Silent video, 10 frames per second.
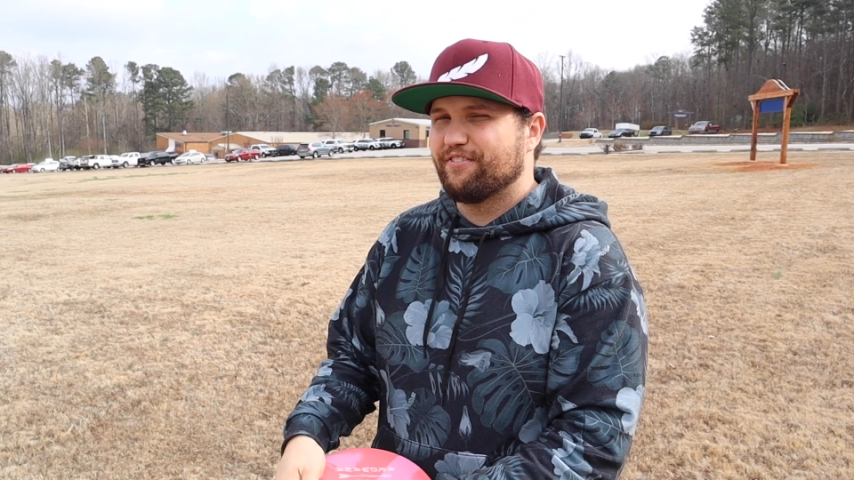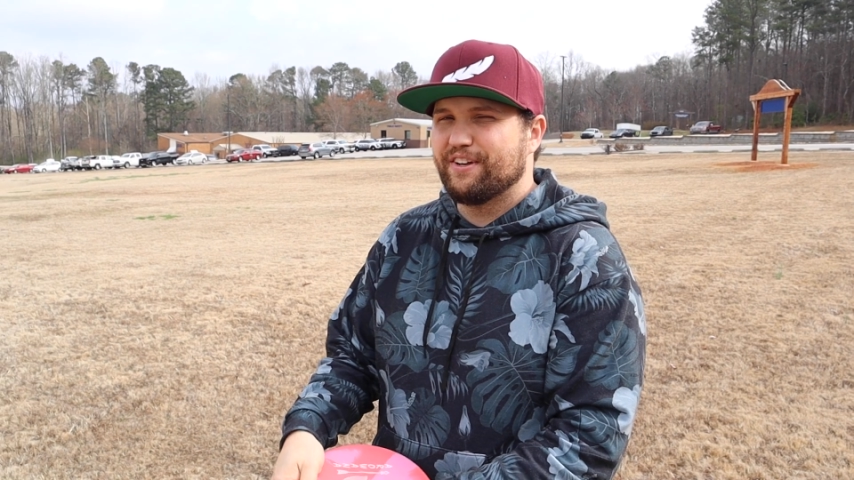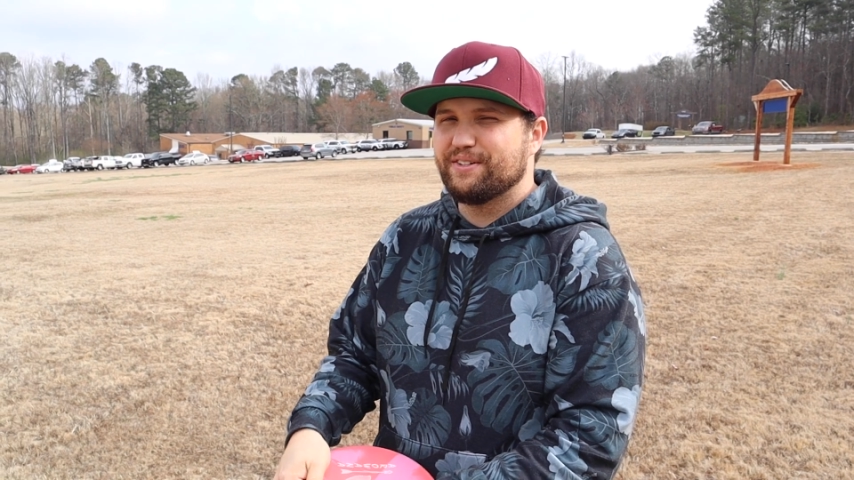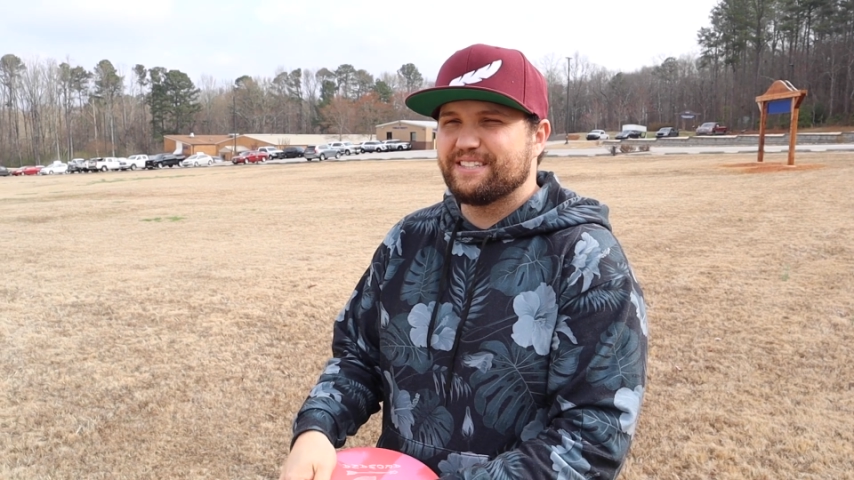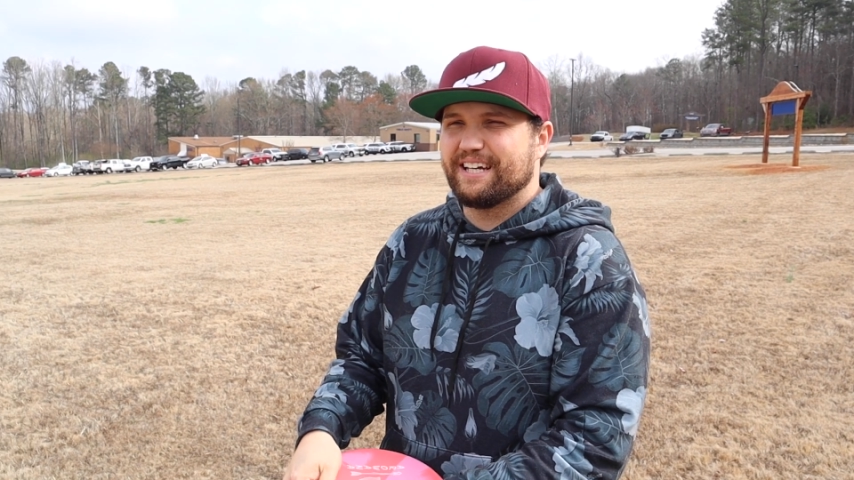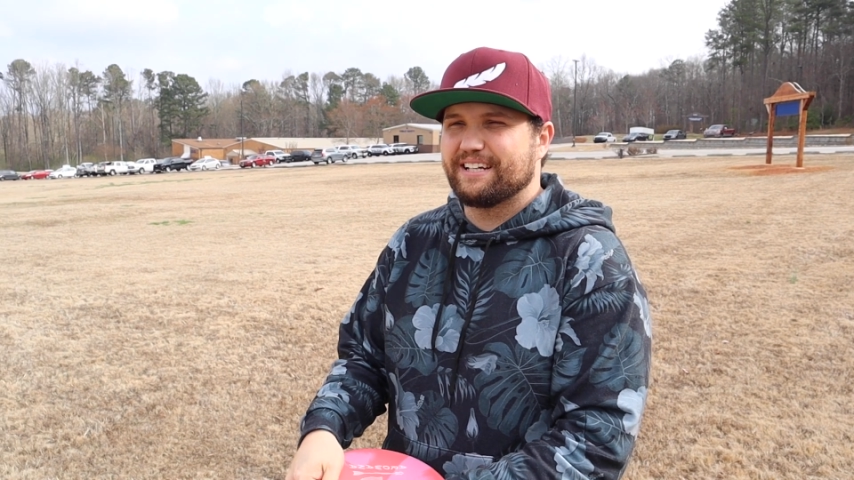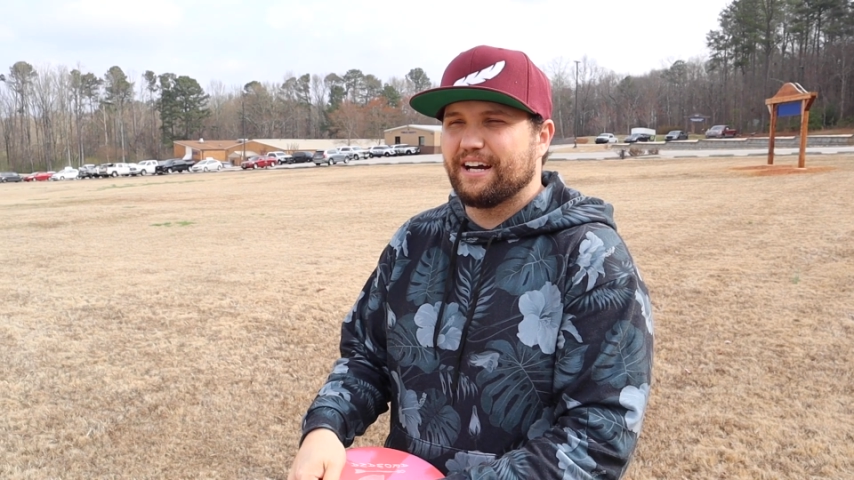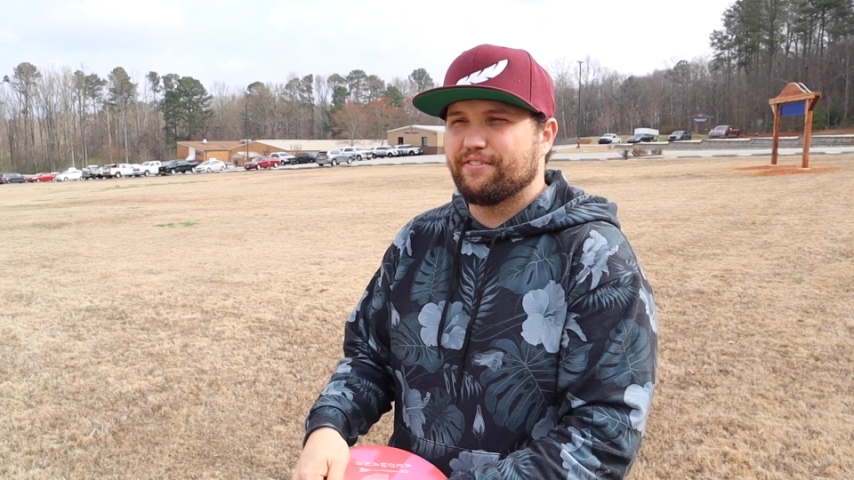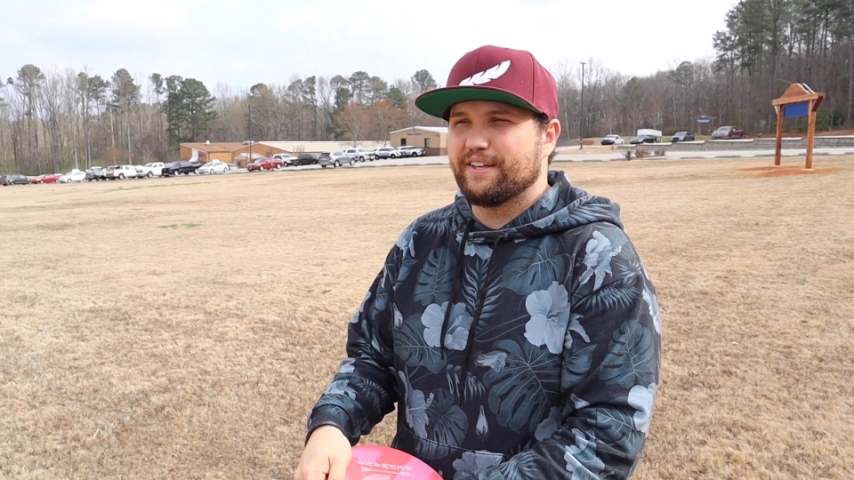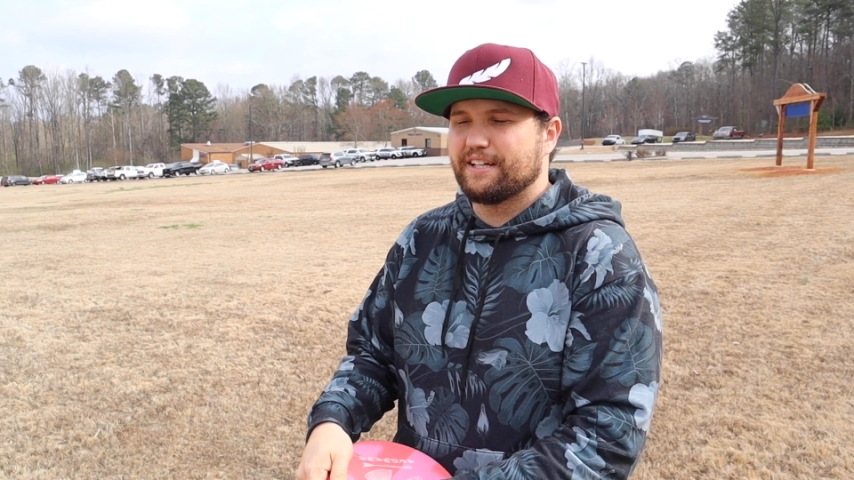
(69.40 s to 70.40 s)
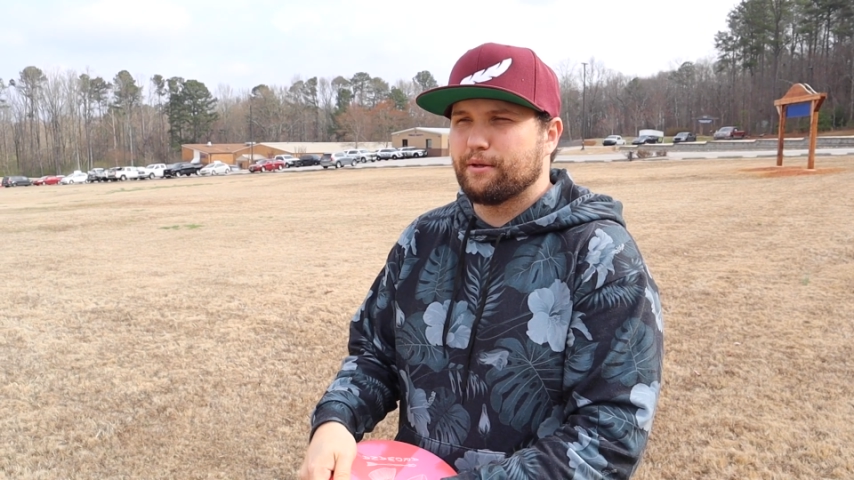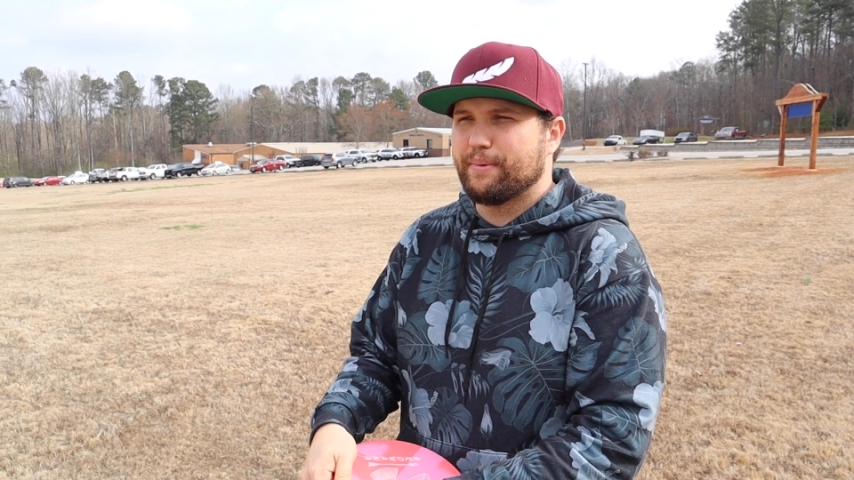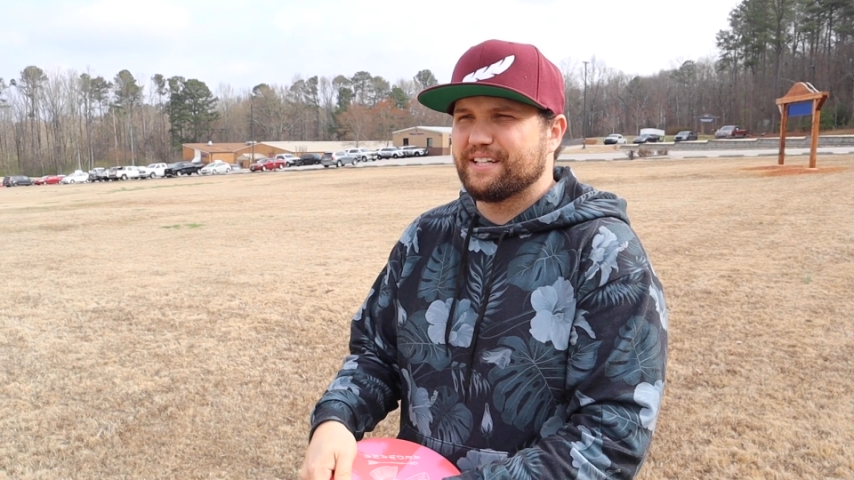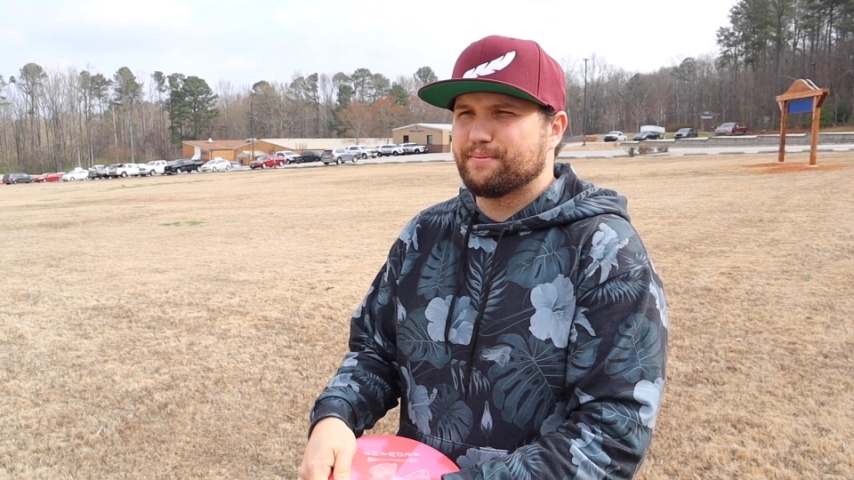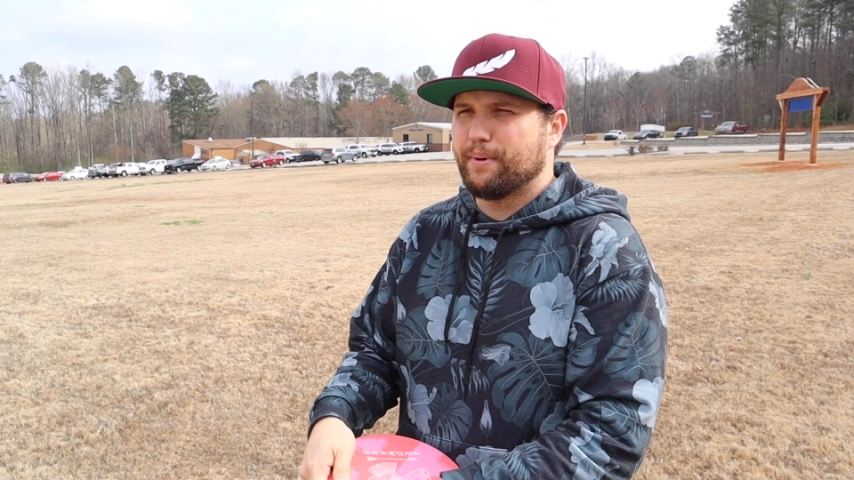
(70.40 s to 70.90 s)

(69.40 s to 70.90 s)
I feel like the best